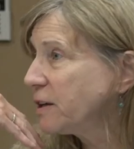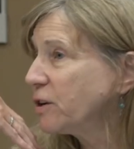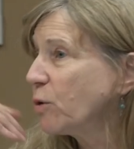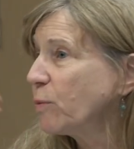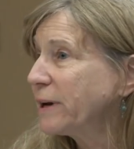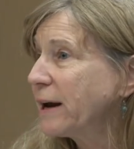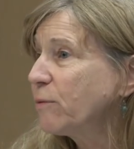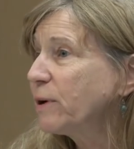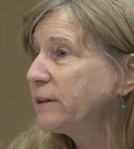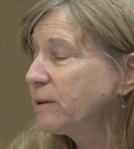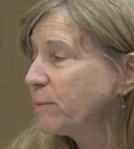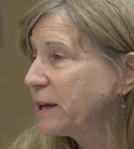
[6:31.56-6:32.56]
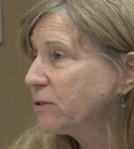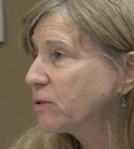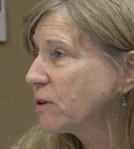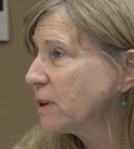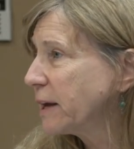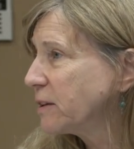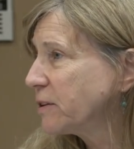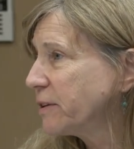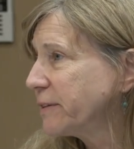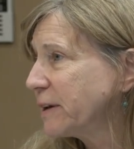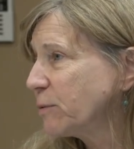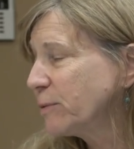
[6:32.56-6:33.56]
You know, when I went to med school, I
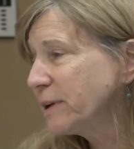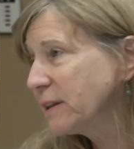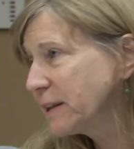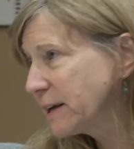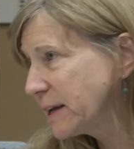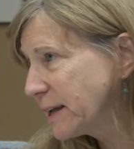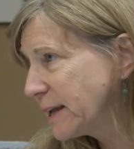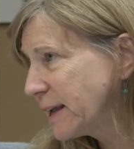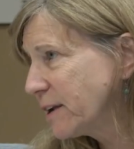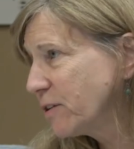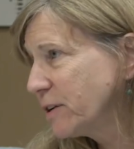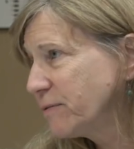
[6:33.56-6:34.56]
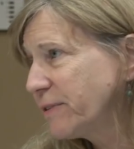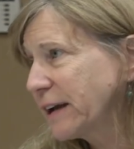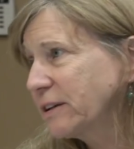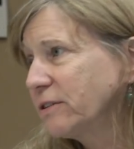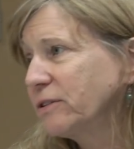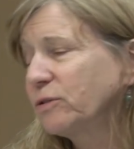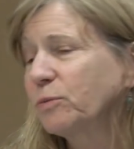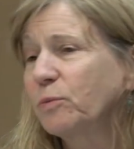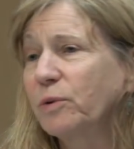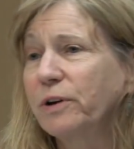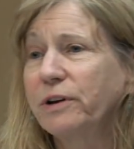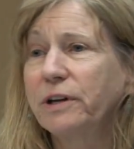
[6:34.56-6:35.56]
learned that really ear infections
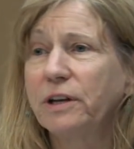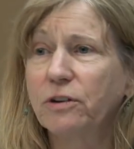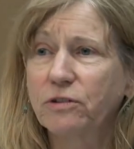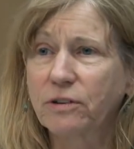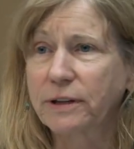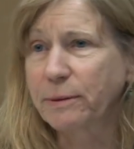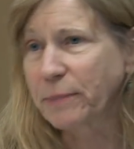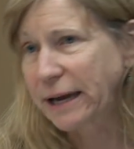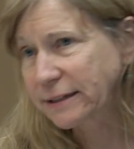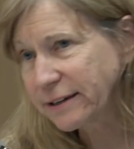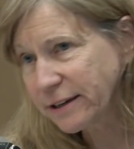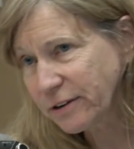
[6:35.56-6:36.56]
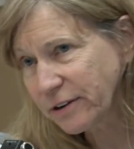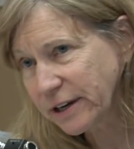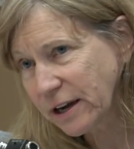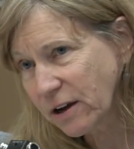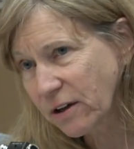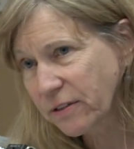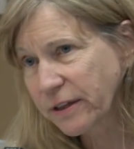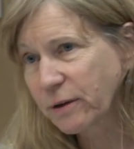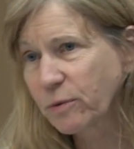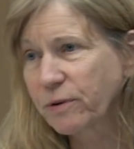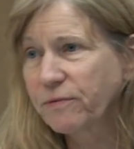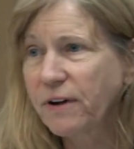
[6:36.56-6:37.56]
weren't usually bacterial.
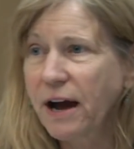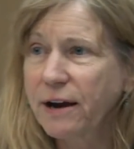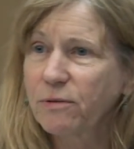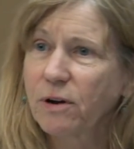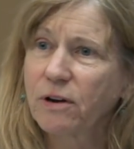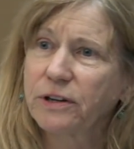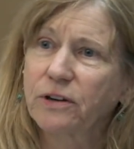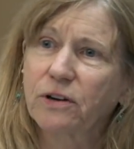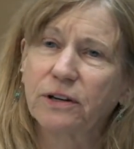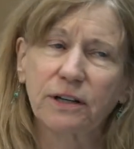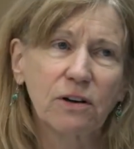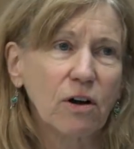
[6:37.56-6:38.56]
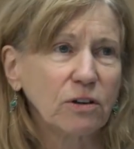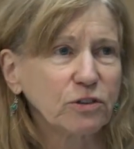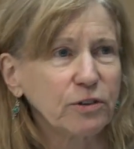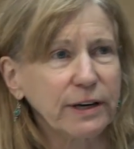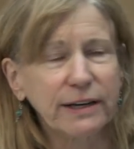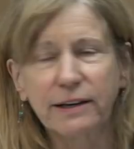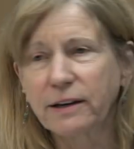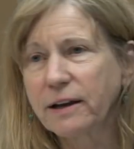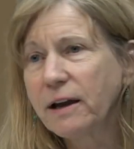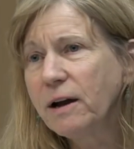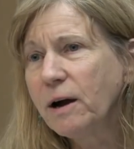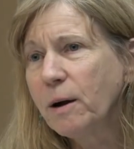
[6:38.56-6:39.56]
They were viral. You couldn't culture
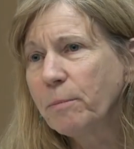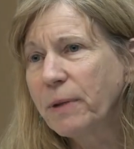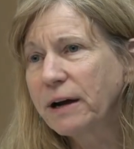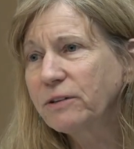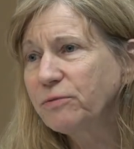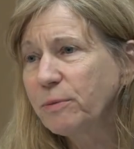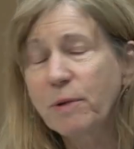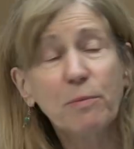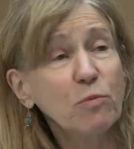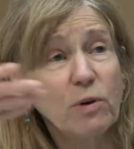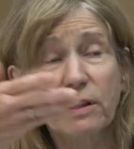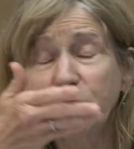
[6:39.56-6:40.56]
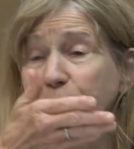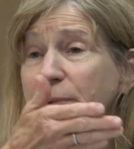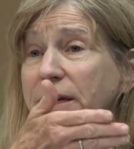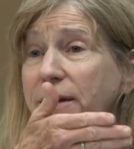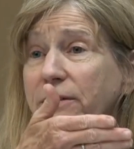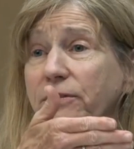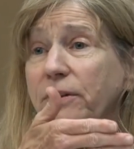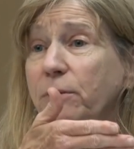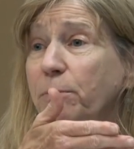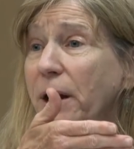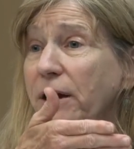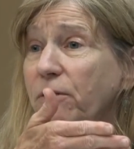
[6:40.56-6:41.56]
any bugs from them. Well, it's because
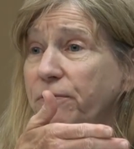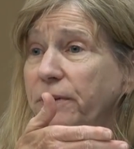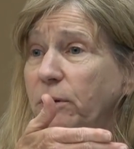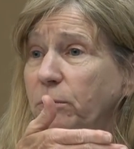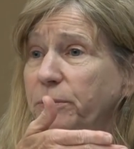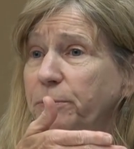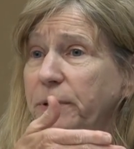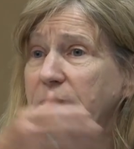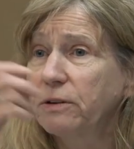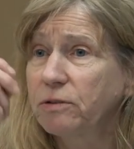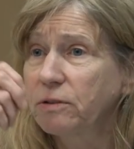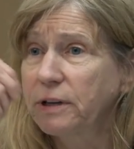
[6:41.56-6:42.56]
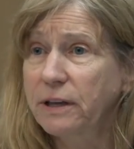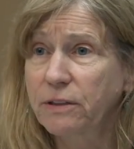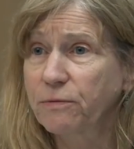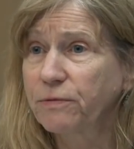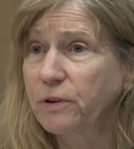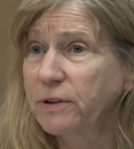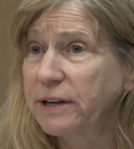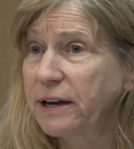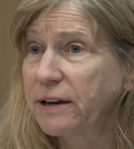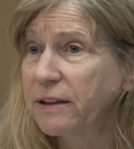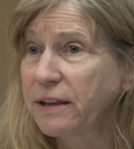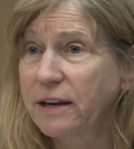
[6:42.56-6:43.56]
they're in biofilms, because you take the fluid
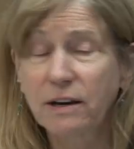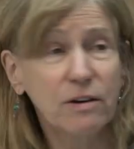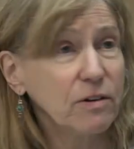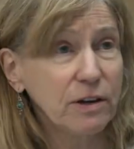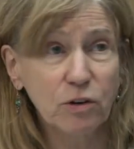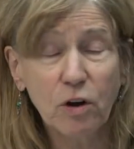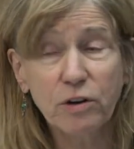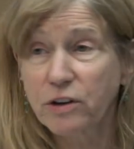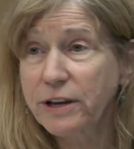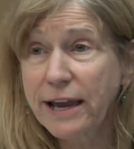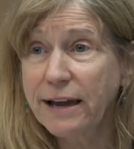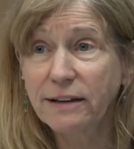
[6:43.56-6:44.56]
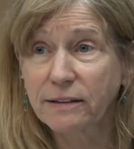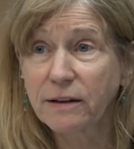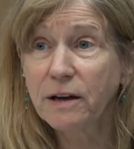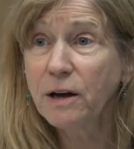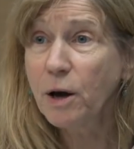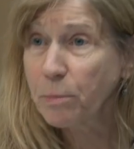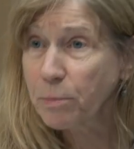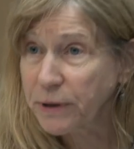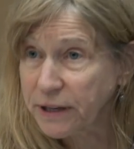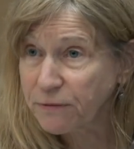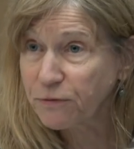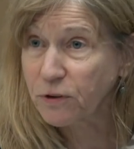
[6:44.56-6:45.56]
out of the ear, and no, you can't.
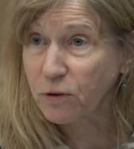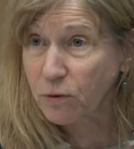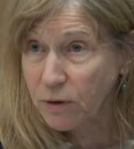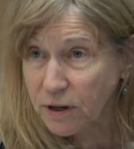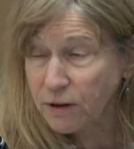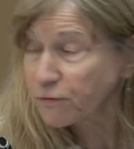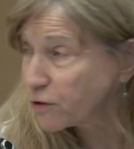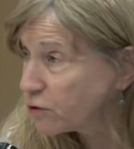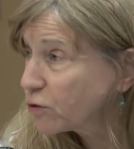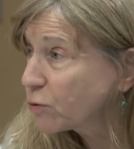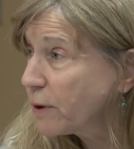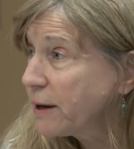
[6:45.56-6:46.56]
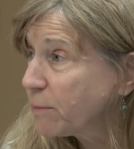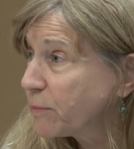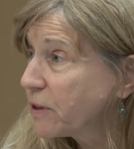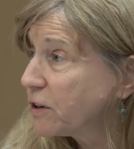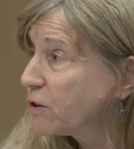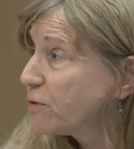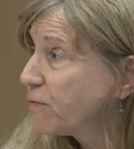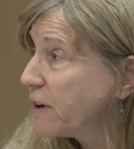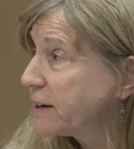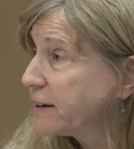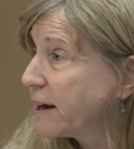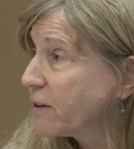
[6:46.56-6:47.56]
But if you, if you scrape, then you
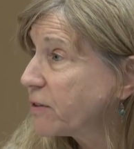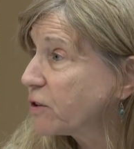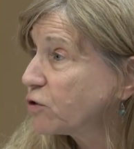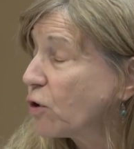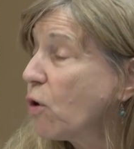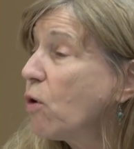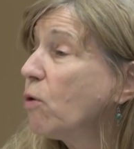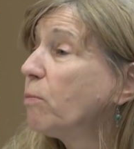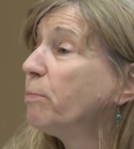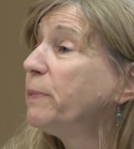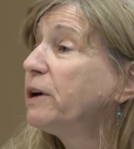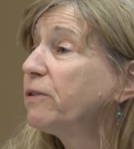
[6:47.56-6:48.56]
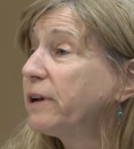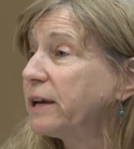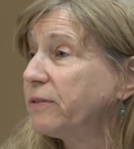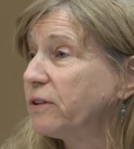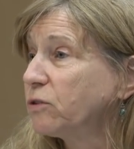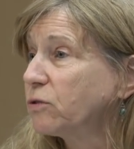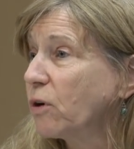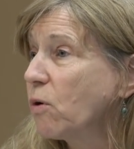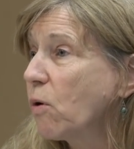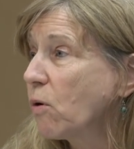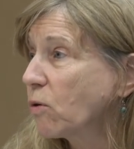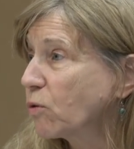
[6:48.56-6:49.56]
find out there's a whole myriad, there's a
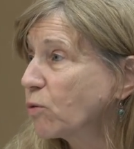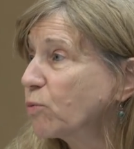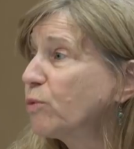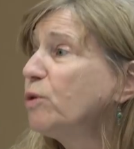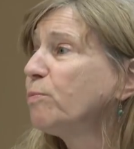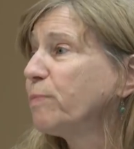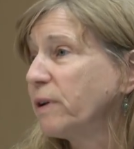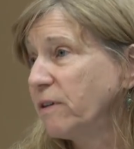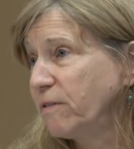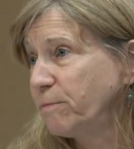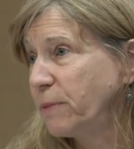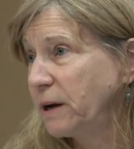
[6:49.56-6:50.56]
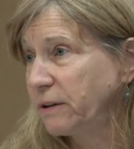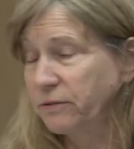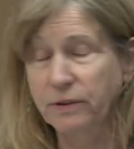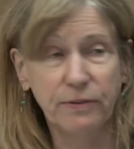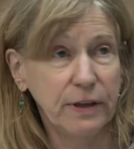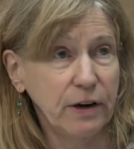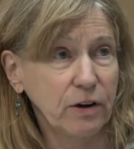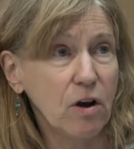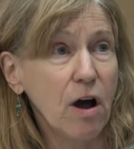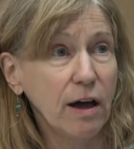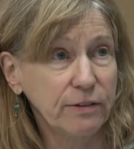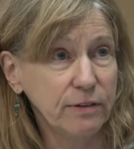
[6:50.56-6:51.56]
whole group of bugs in there
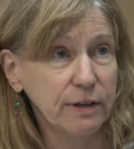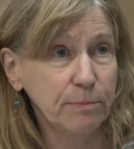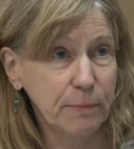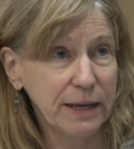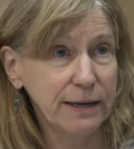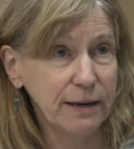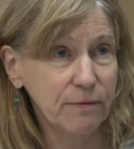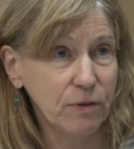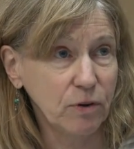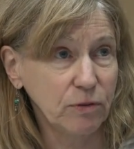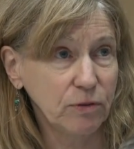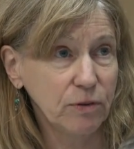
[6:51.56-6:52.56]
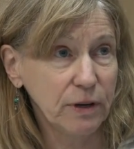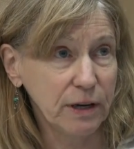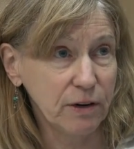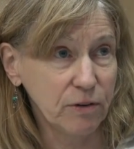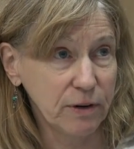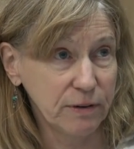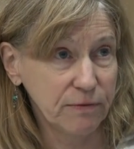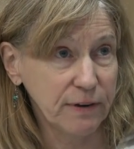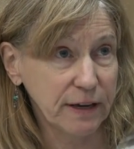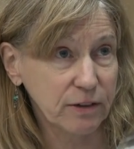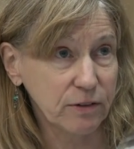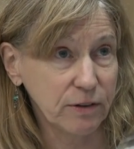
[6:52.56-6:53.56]
causing many of those ear
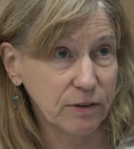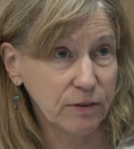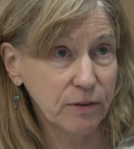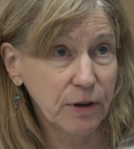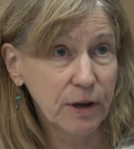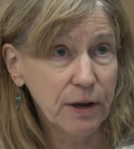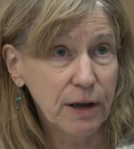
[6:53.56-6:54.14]
infections.